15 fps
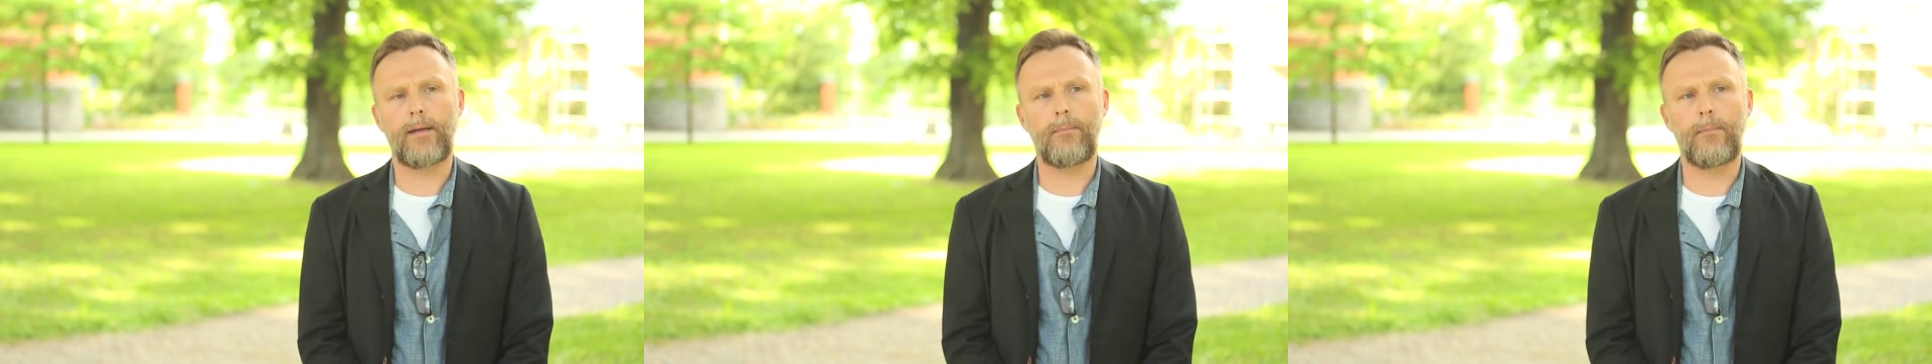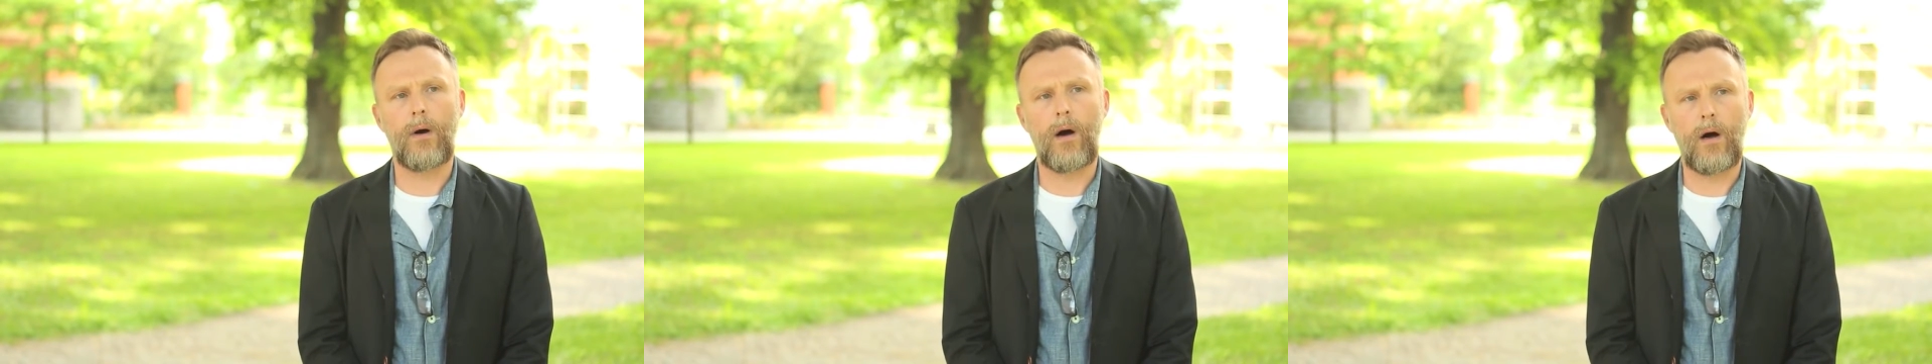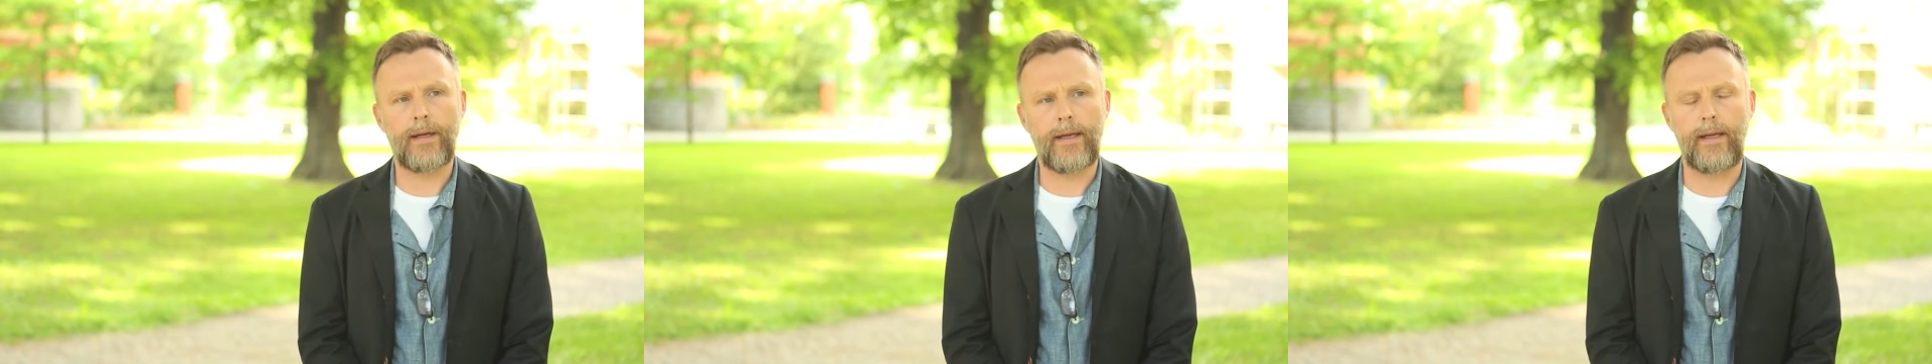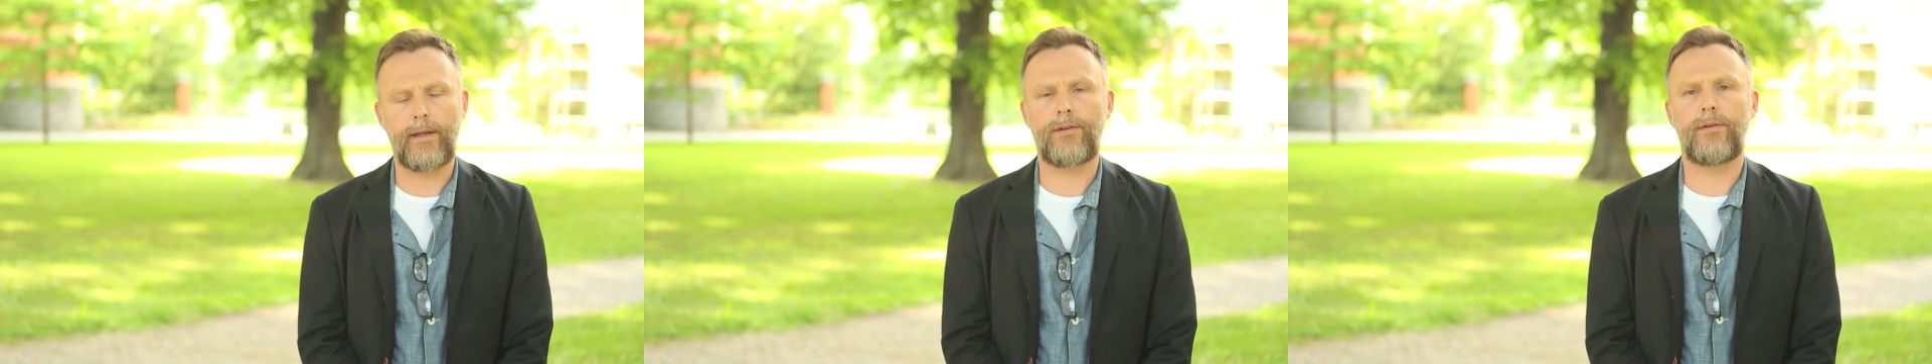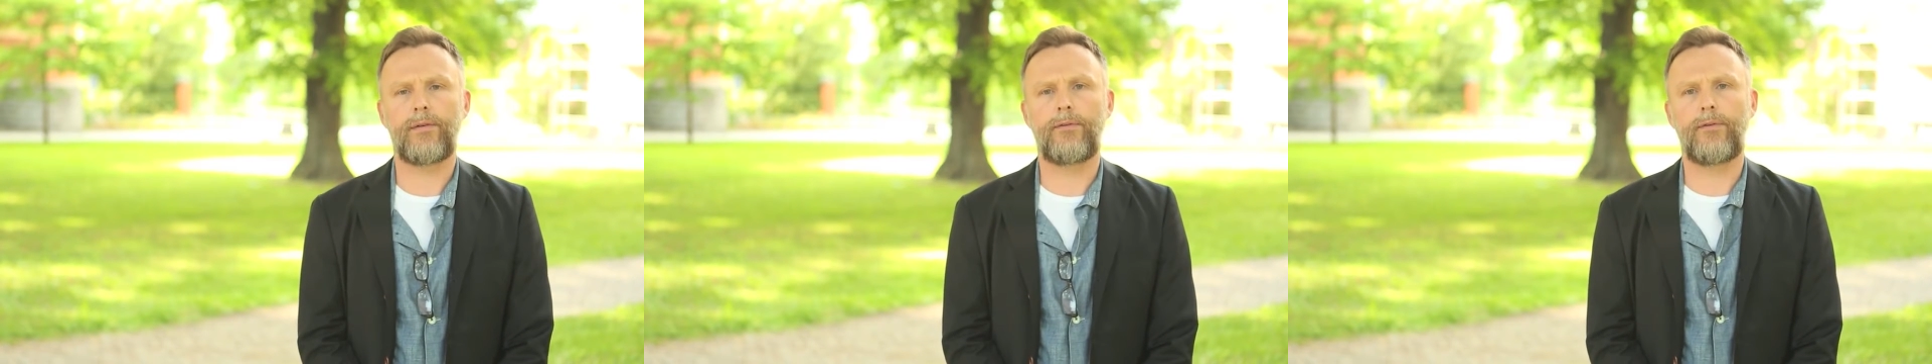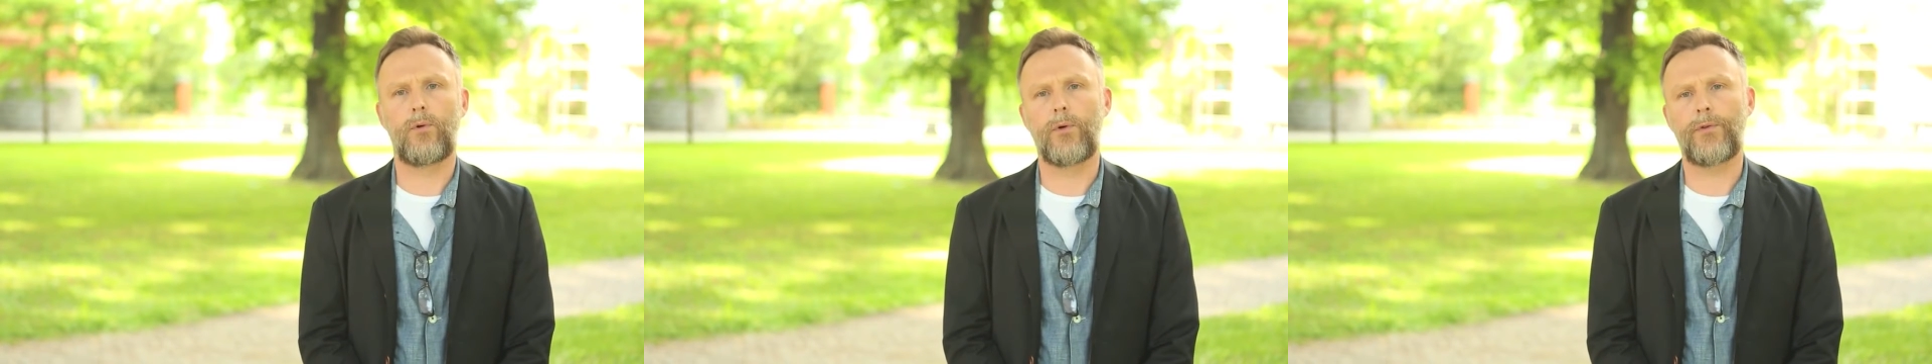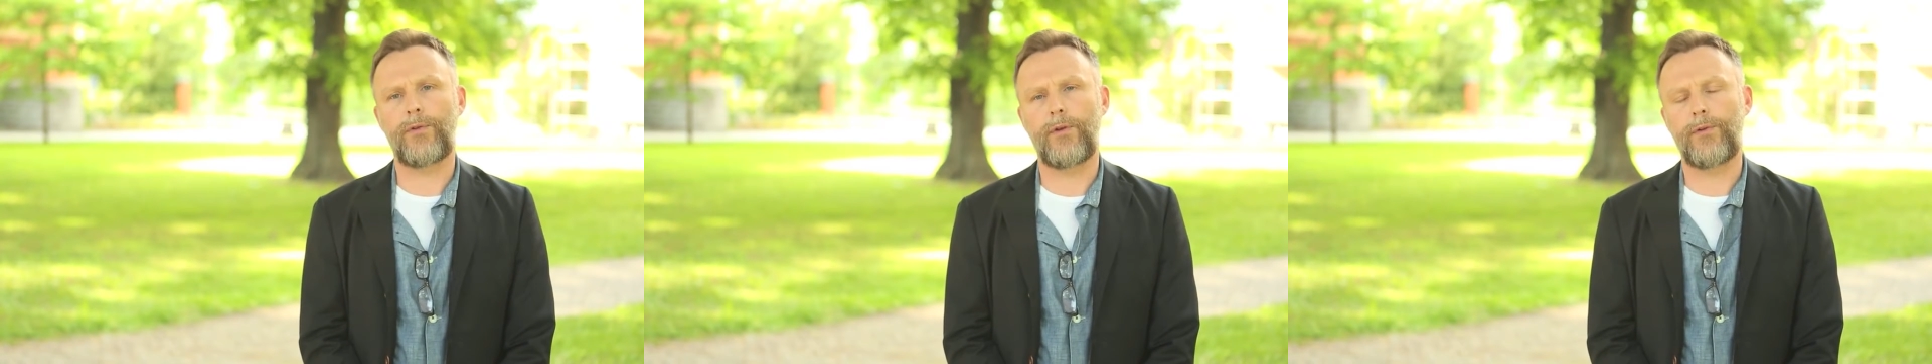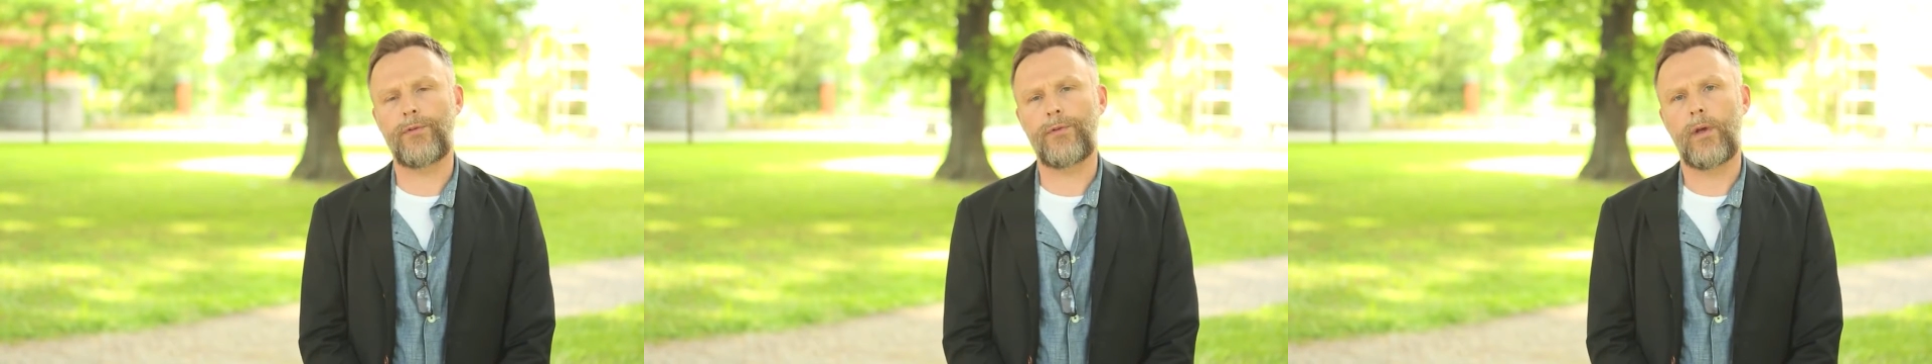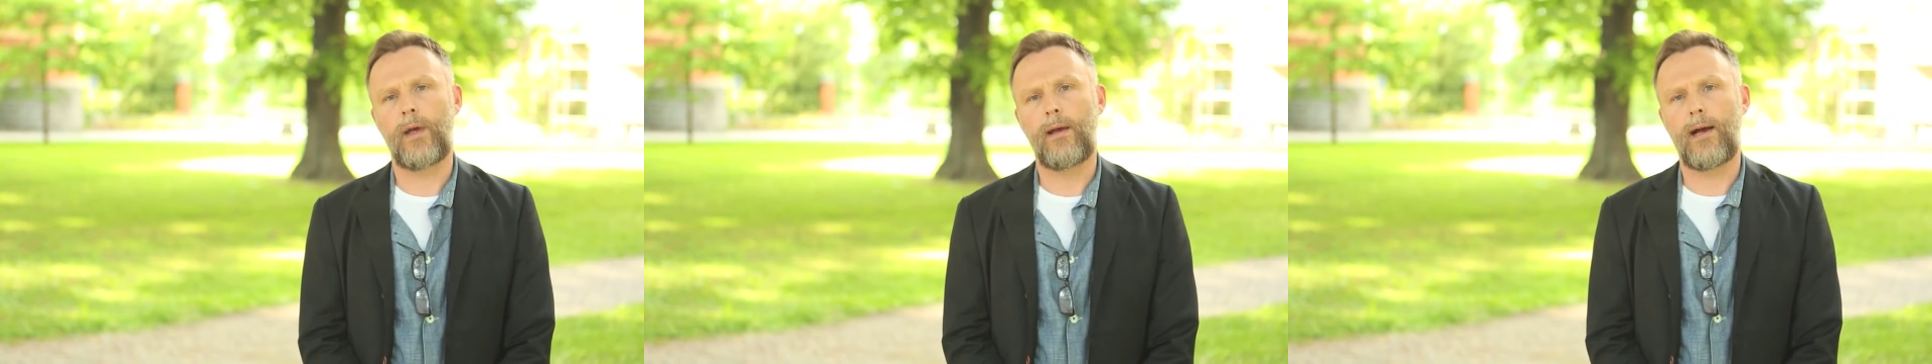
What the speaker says: market forces